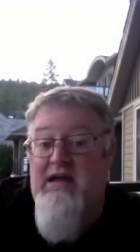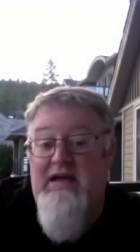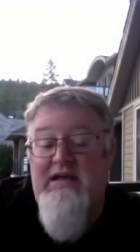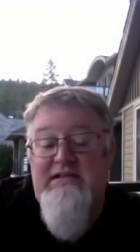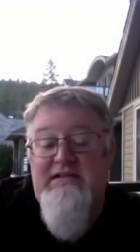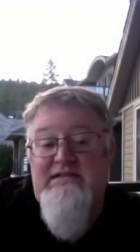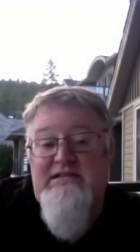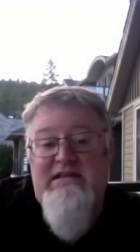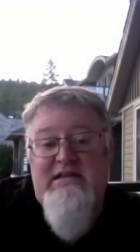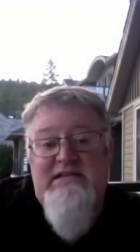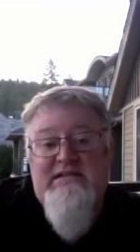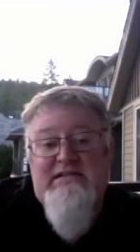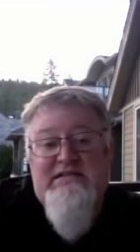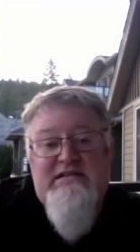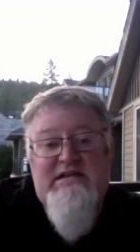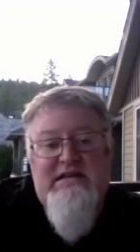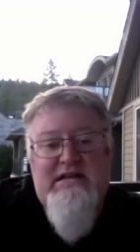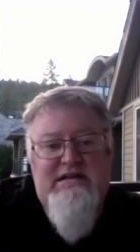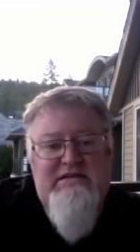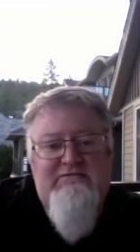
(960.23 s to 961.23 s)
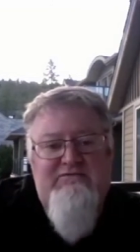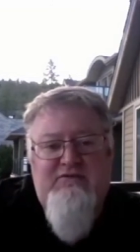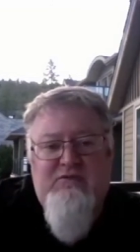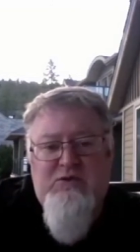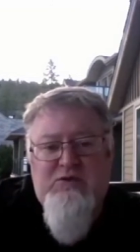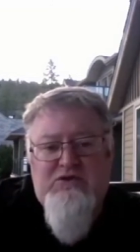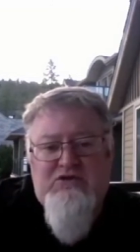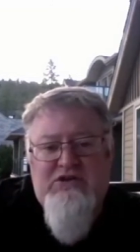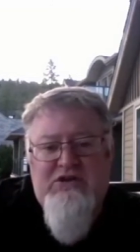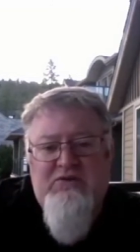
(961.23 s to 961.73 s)
It's it's an
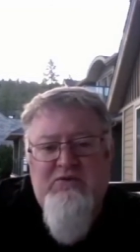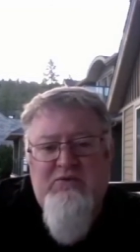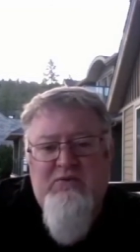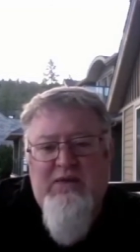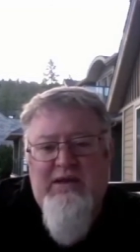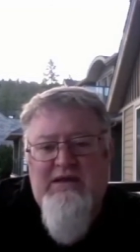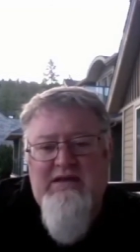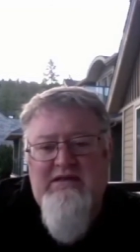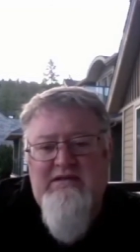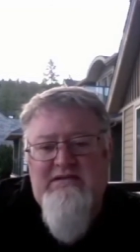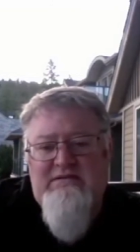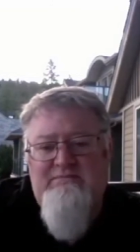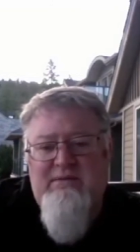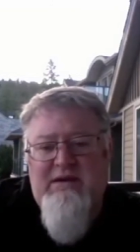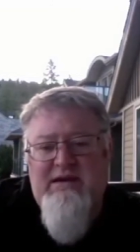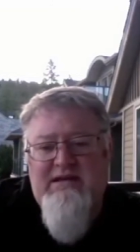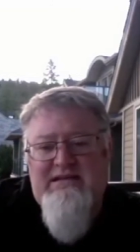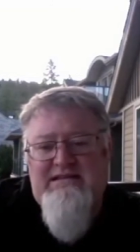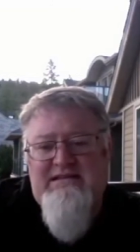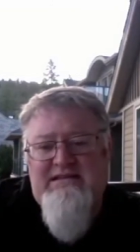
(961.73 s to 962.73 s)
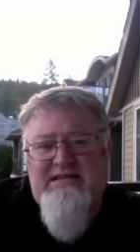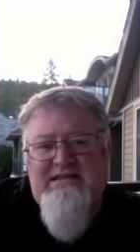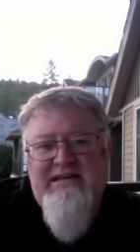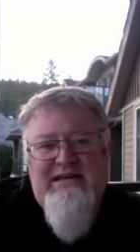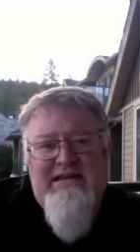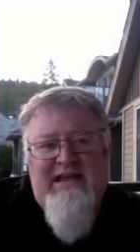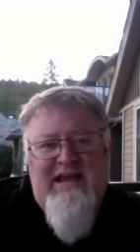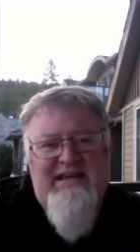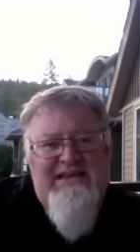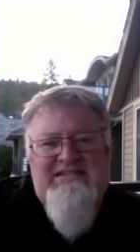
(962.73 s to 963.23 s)
unfortunate witness, but it's an
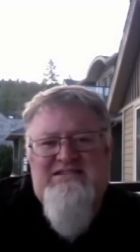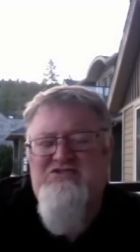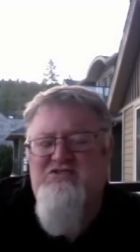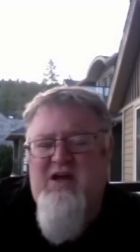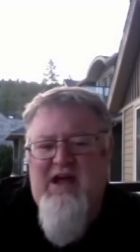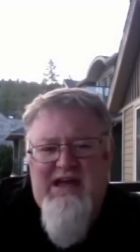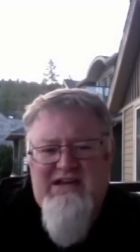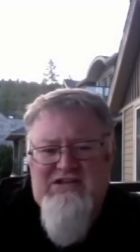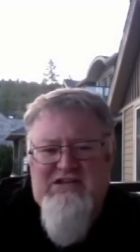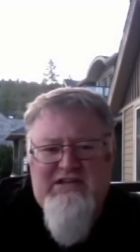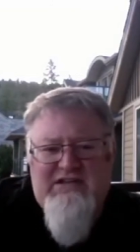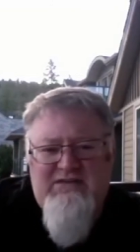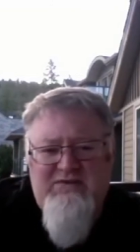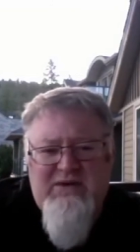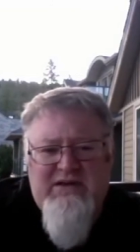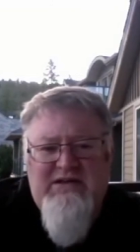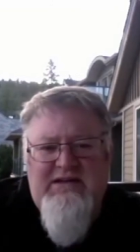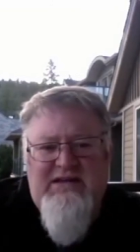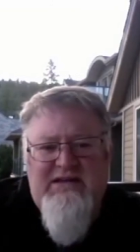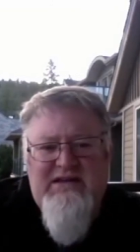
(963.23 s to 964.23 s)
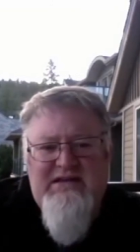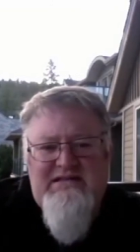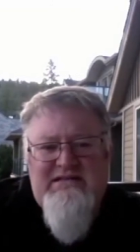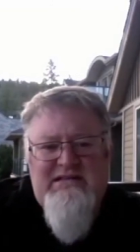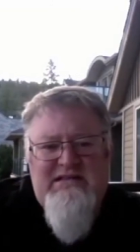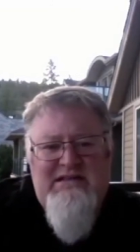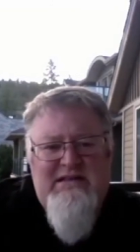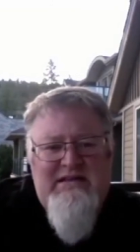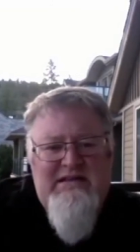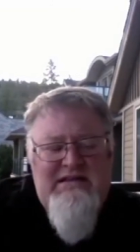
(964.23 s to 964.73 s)
and it's tragic, really.
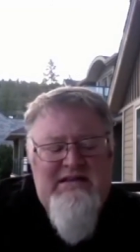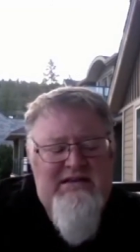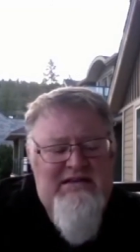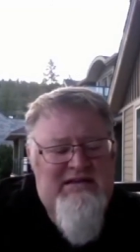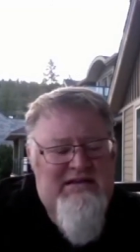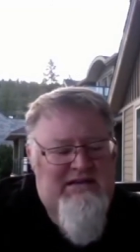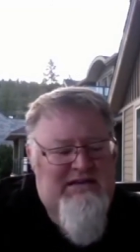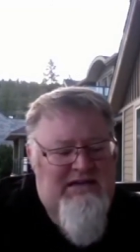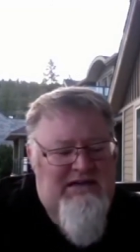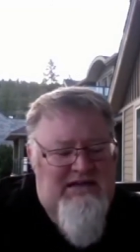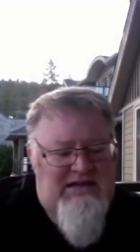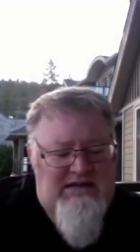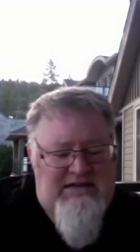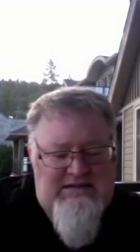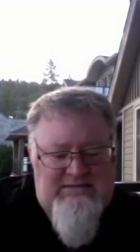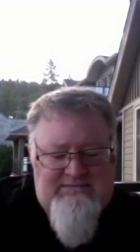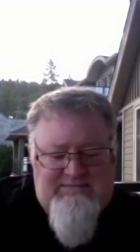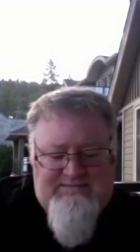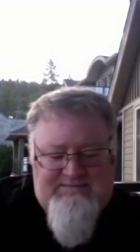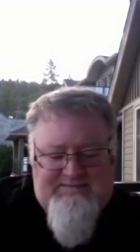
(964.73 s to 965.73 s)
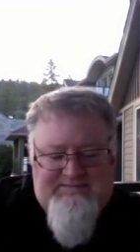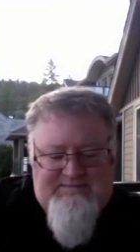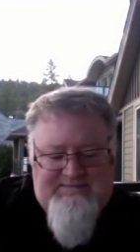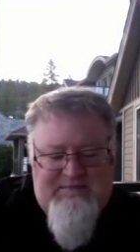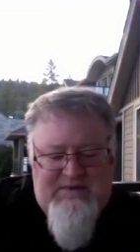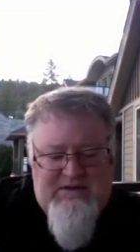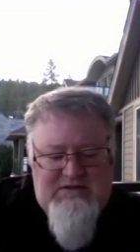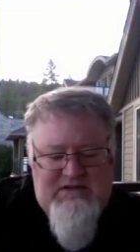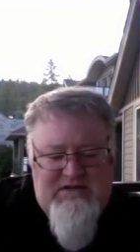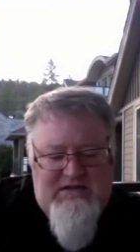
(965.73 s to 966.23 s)
It's um,
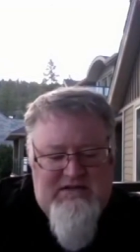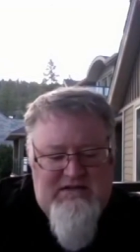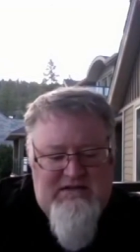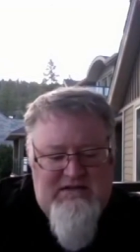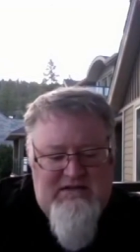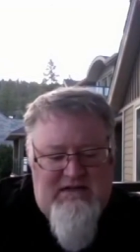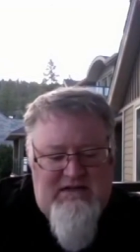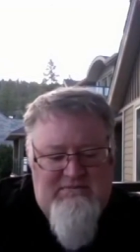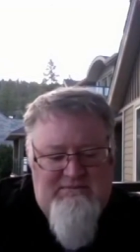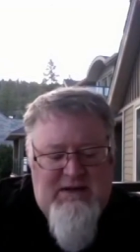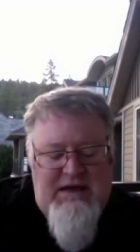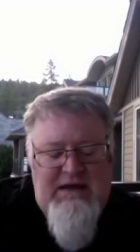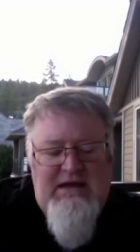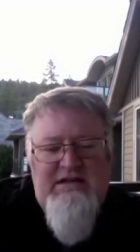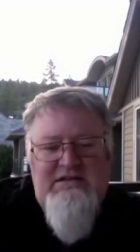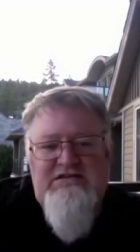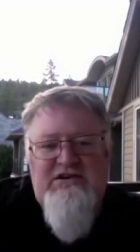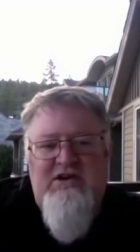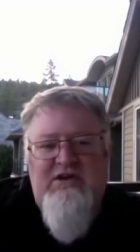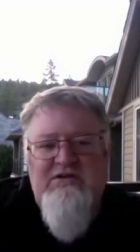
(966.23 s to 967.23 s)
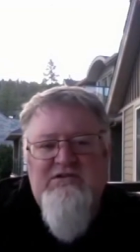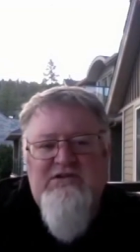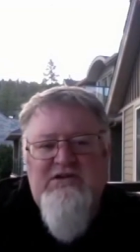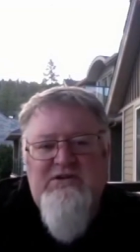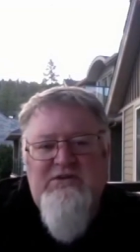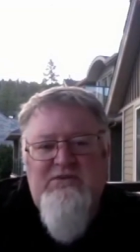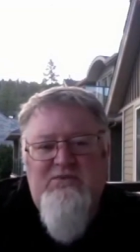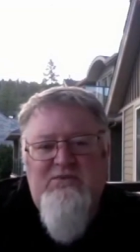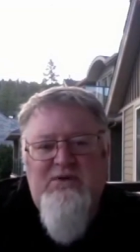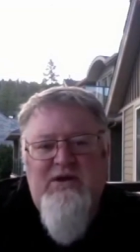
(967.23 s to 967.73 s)
there's a, a Peanuts
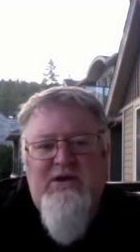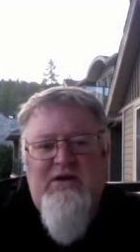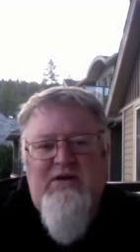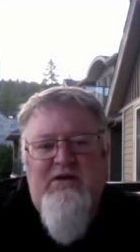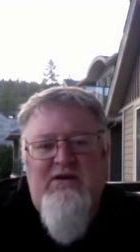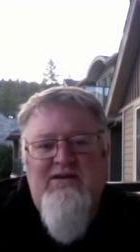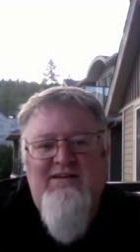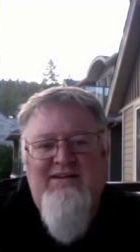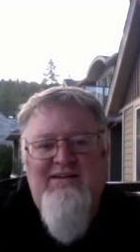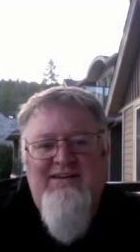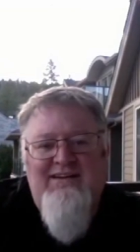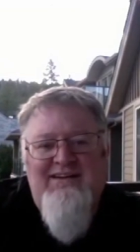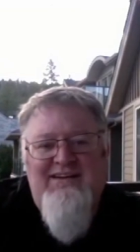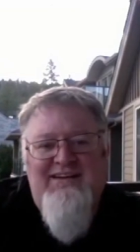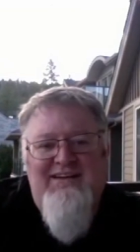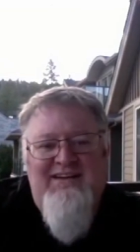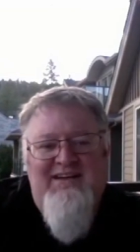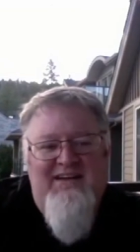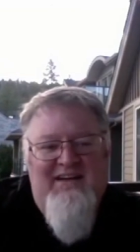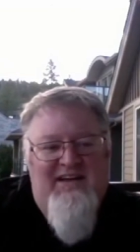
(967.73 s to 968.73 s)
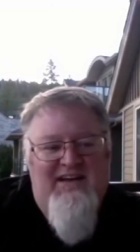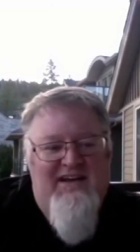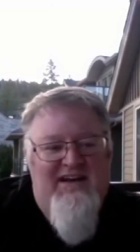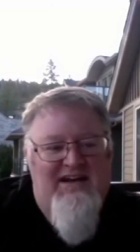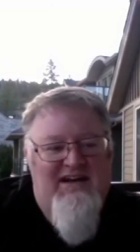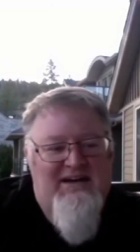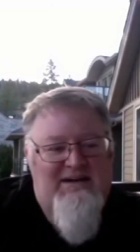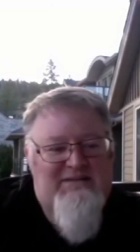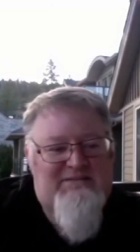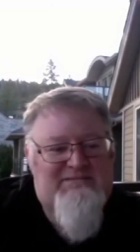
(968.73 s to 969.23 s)
cartoon where
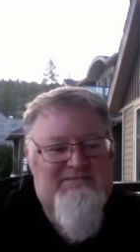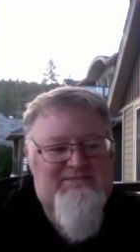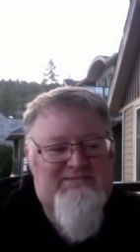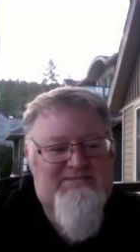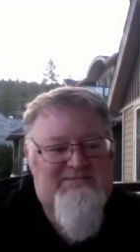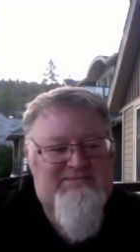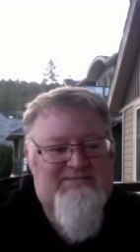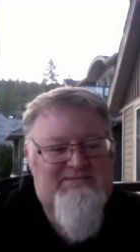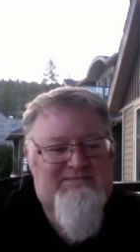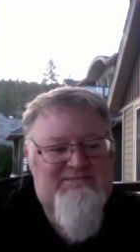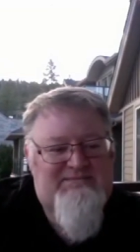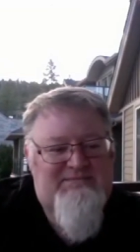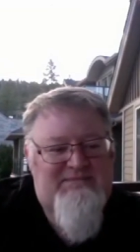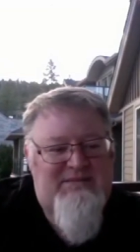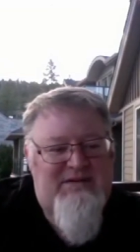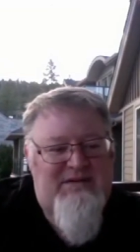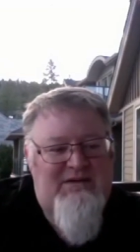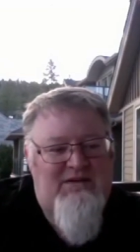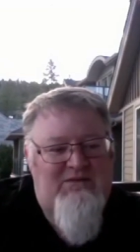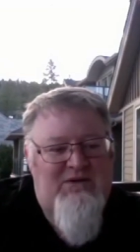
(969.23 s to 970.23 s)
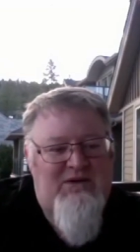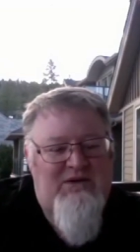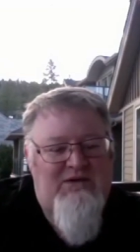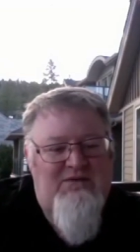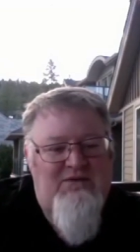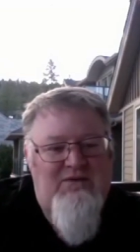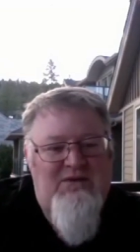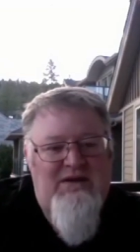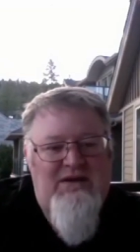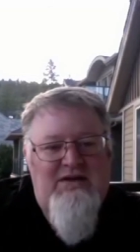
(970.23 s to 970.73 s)
um, where where,
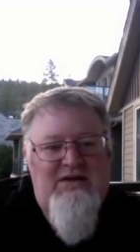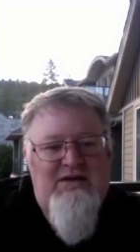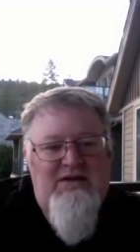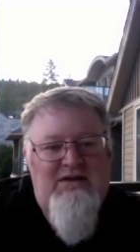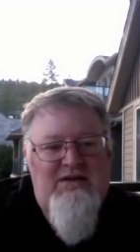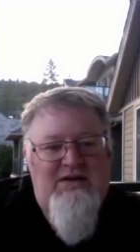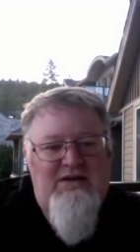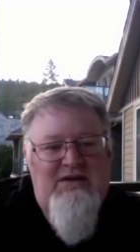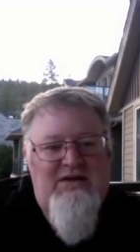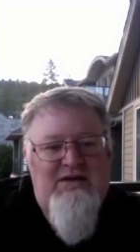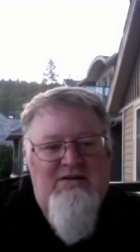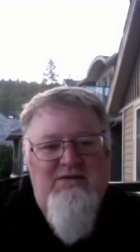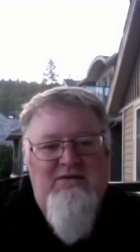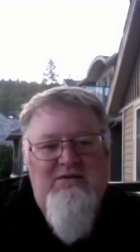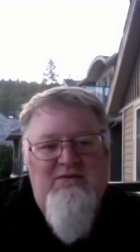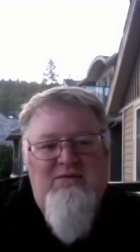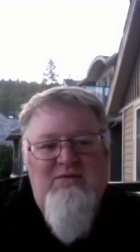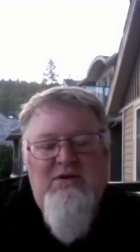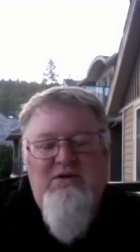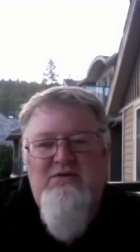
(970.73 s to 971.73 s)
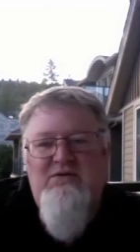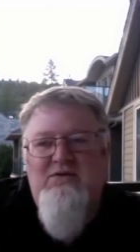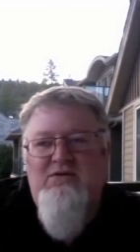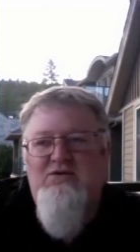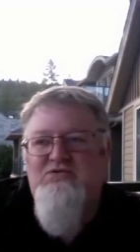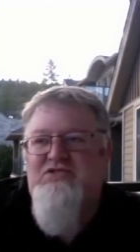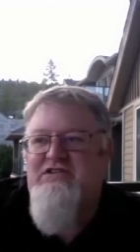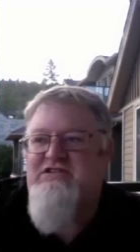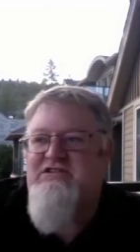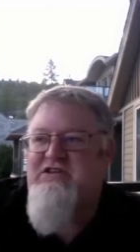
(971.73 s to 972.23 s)
you, where Lucy's talking
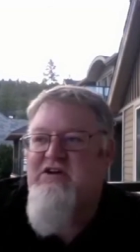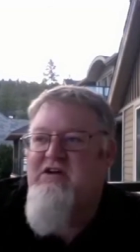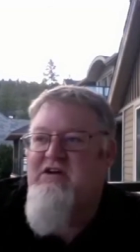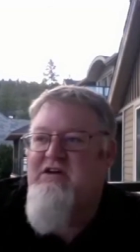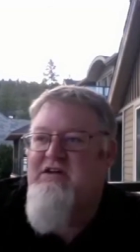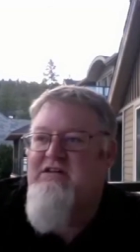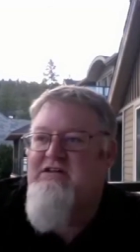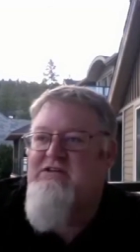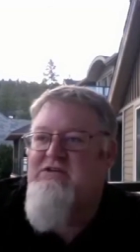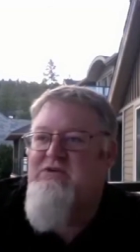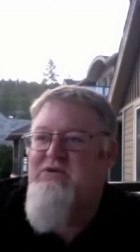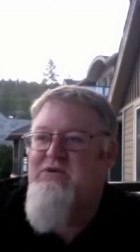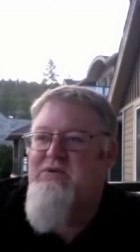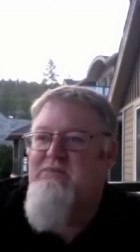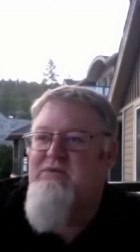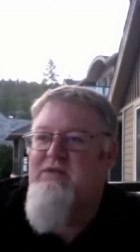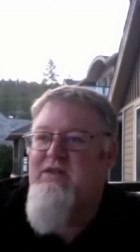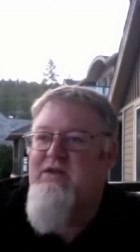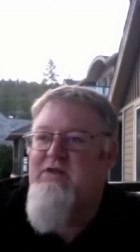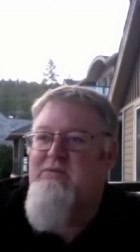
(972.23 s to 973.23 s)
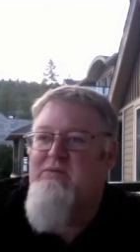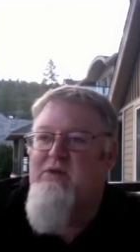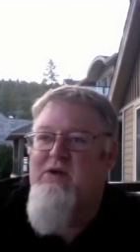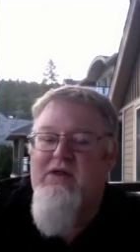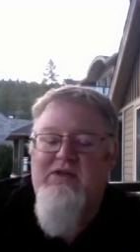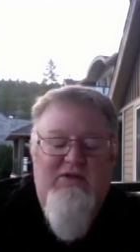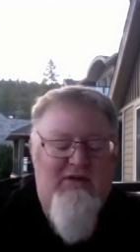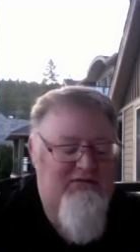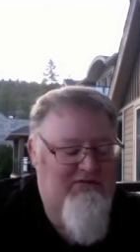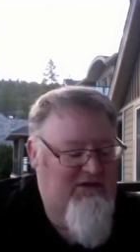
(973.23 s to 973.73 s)
to her little brother, I forget his
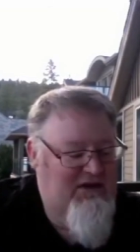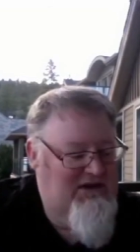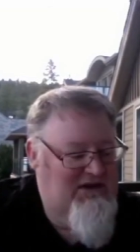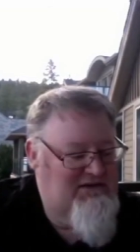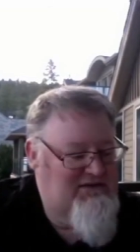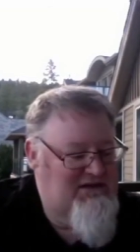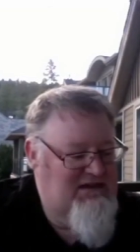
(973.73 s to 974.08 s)
name, and